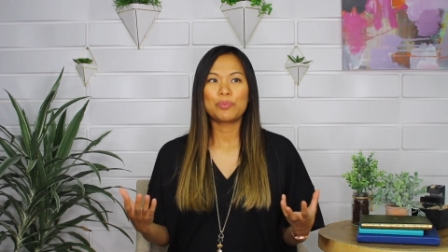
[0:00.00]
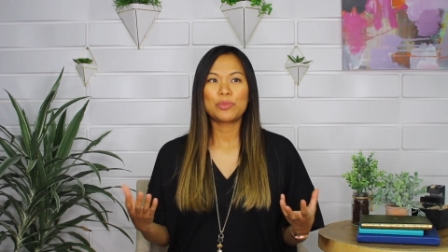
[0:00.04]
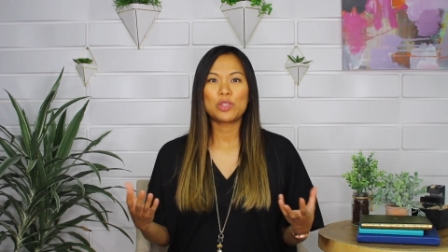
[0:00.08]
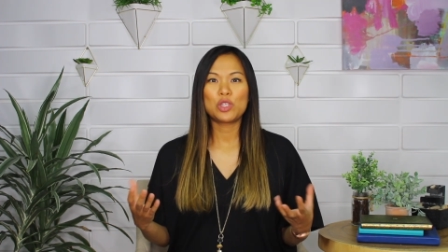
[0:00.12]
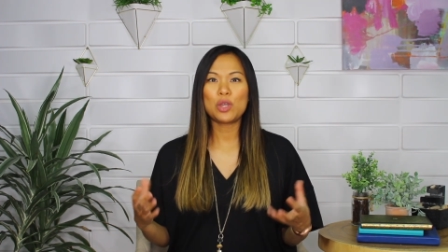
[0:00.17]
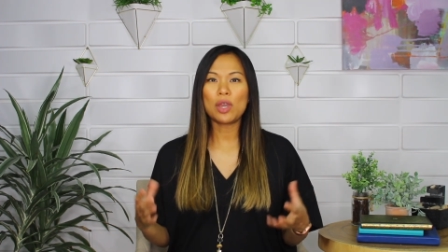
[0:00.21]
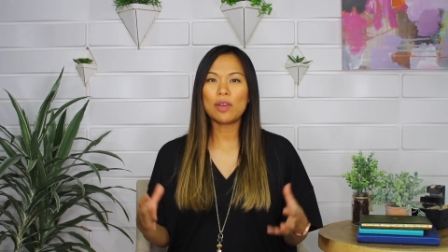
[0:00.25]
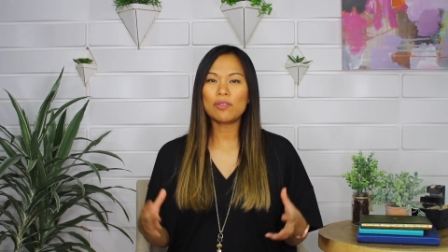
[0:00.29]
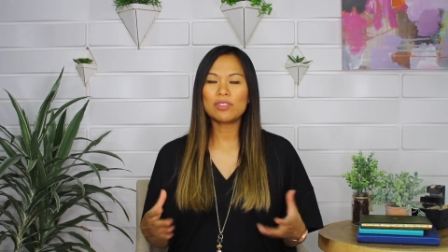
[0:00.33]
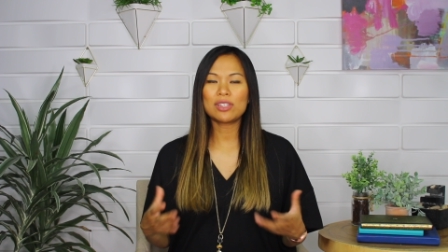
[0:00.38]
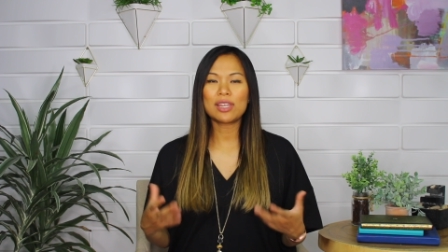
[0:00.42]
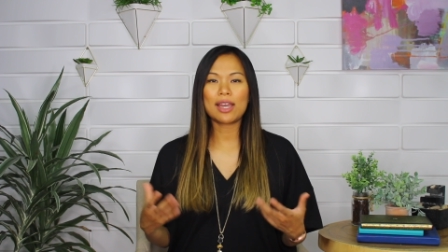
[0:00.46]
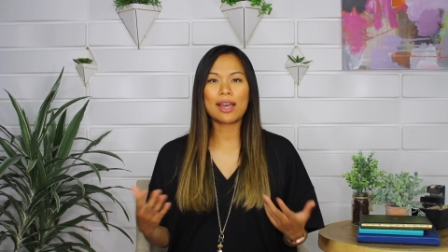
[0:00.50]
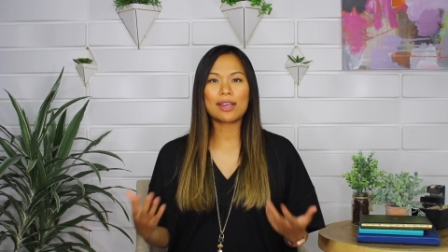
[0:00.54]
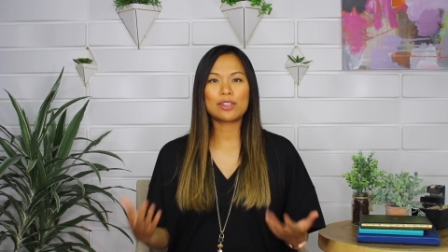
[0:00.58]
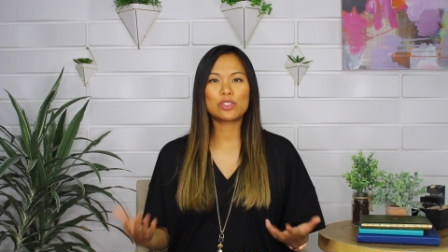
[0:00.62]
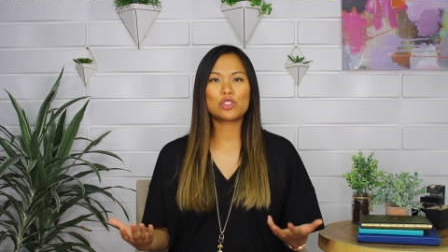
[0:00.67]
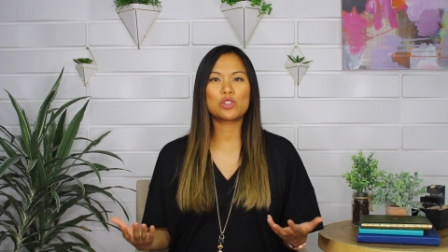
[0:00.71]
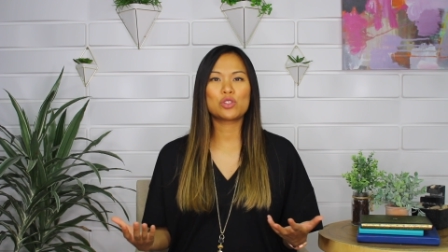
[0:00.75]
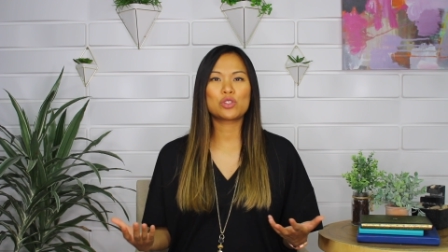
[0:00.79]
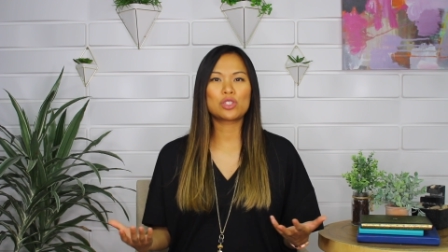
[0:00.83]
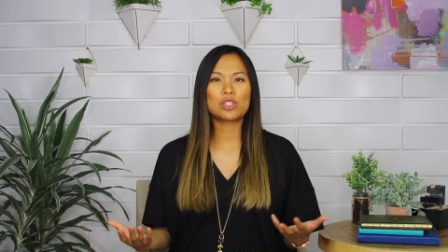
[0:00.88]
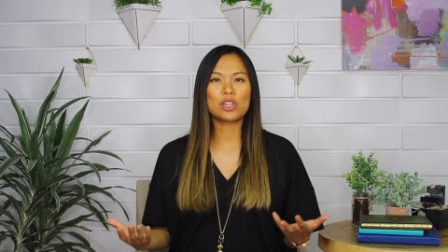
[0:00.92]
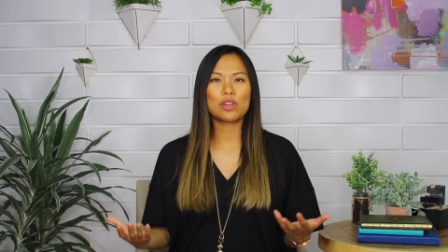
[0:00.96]
You have to
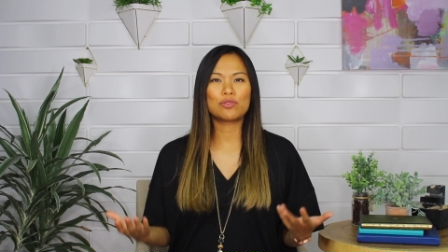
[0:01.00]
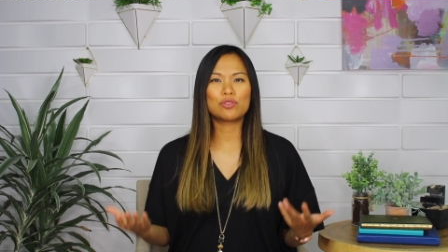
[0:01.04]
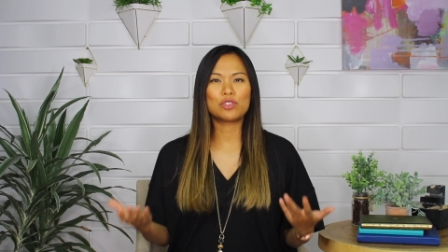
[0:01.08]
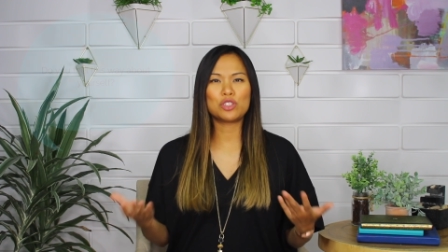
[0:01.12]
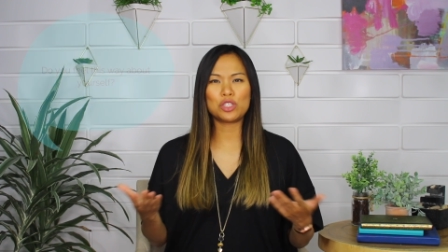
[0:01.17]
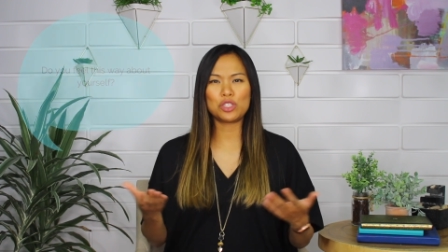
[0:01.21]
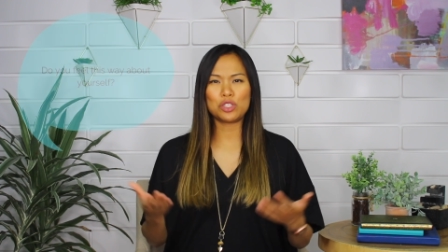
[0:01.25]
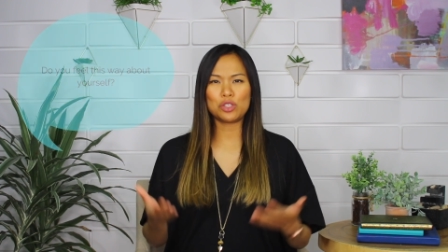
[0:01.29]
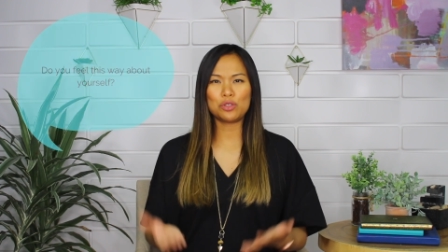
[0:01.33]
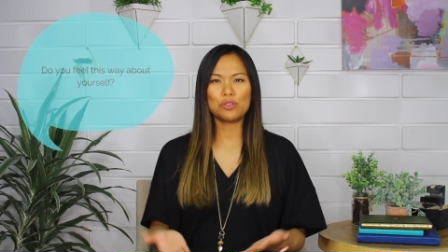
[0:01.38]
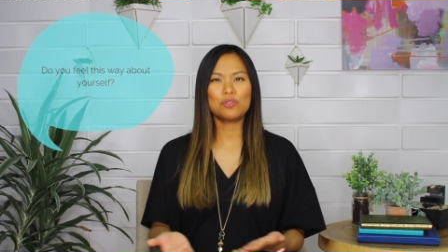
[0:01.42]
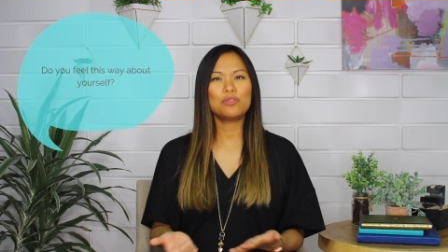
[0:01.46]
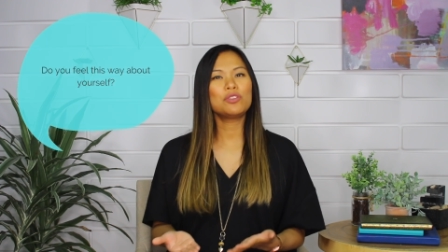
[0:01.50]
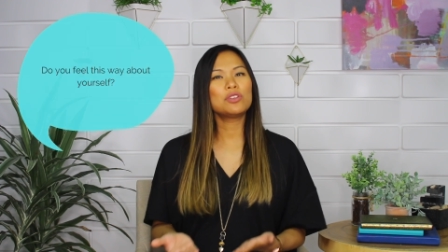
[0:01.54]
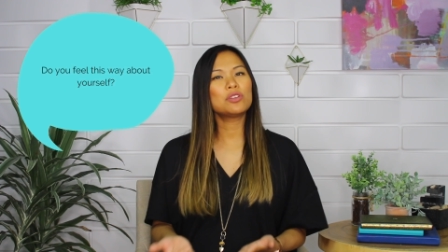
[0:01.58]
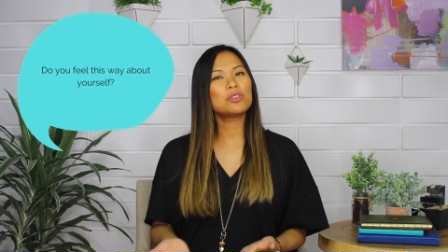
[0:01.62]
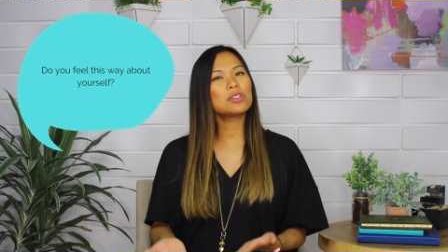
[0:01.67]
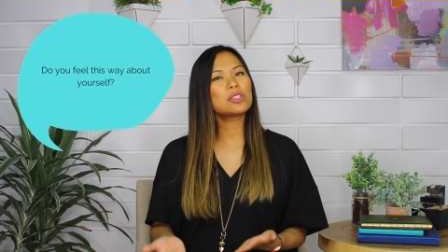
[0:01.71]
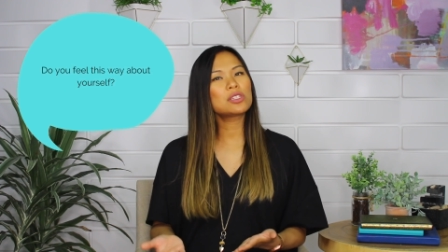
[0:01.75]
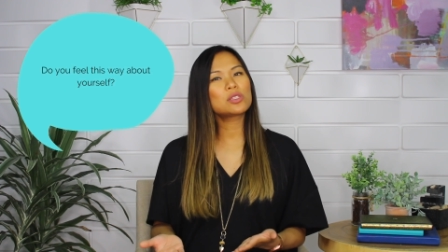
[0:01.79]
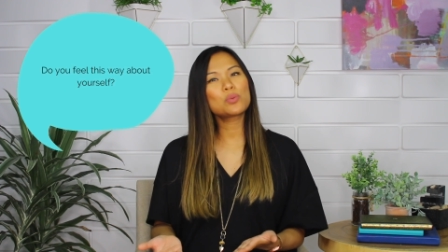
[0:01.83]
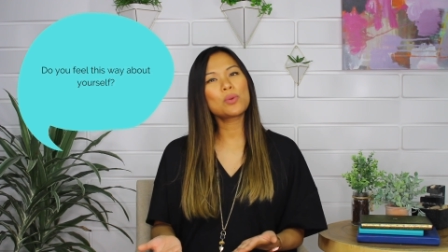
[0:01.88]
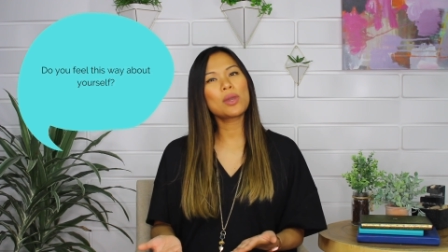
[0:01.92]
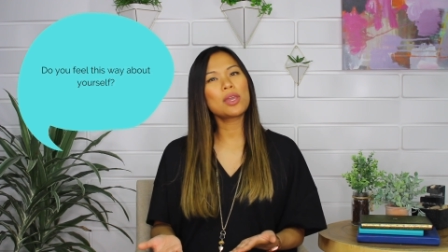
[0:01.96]
ask yourself, do you feel
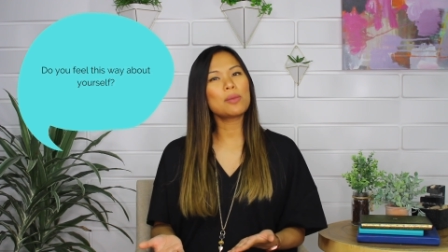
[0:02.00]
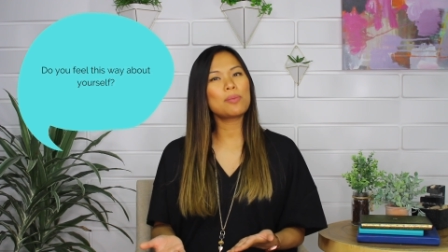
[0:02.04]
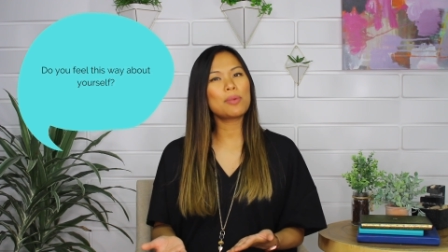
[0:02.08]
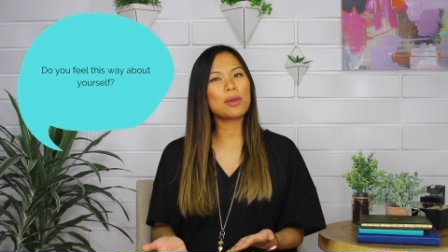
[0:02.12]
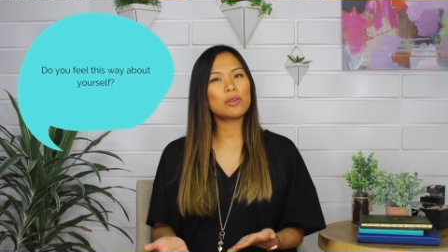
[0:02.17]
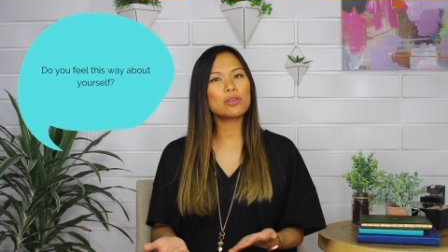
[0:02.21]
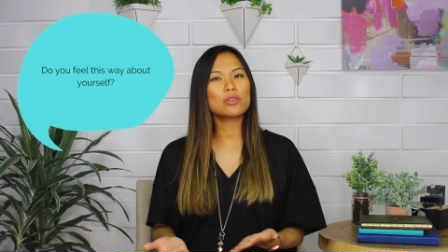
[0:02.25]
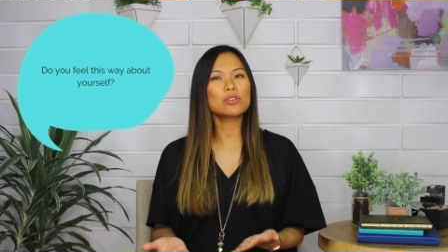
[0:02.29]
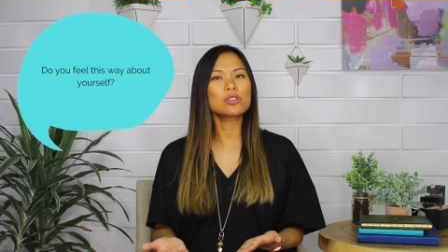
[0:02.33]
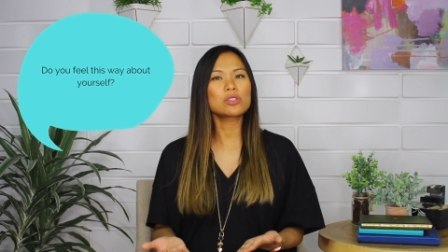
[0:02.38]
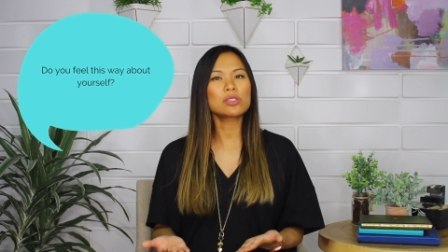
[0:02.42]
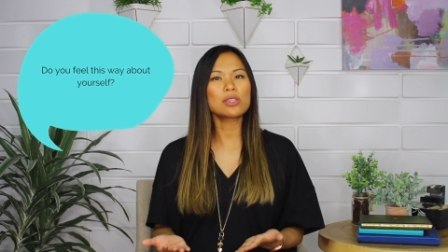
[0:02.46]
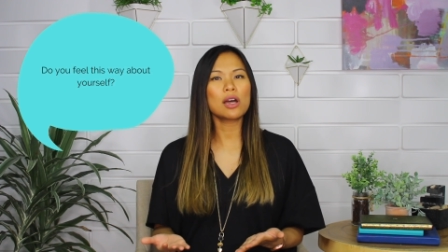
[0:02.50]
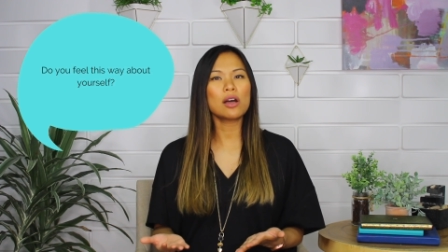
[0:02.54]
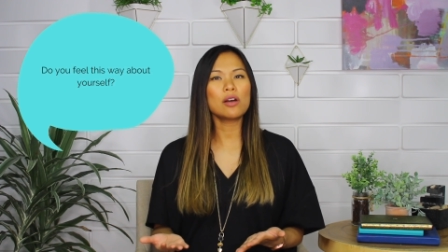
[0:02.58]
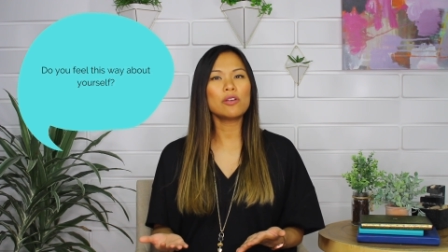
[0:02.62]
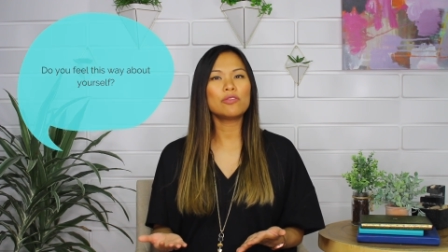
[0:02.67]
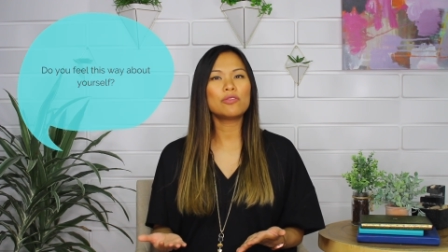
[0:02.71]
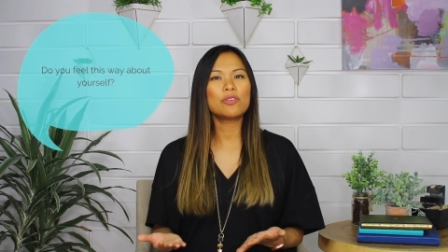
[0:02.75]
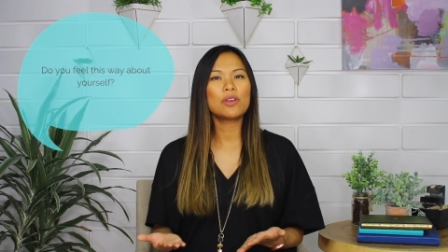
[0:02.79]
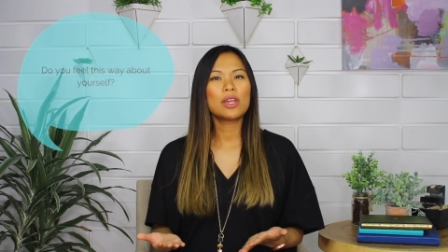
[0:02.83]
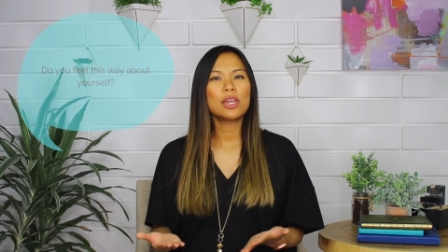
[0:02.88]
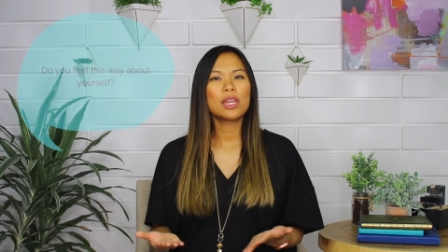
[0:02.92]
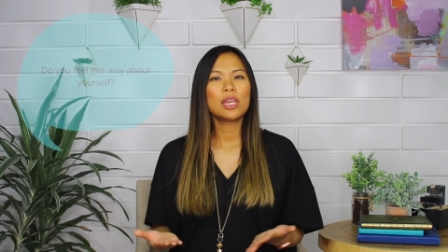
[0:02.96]
this way about
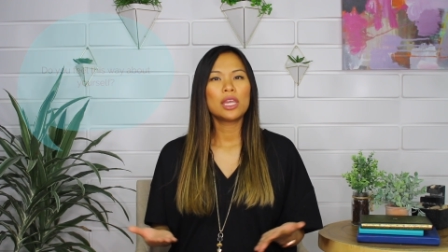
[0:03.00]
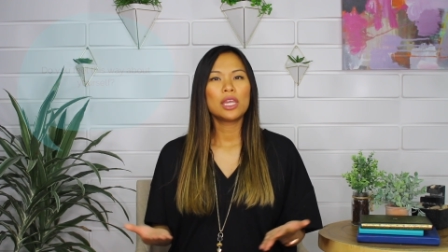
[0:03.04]
yourself?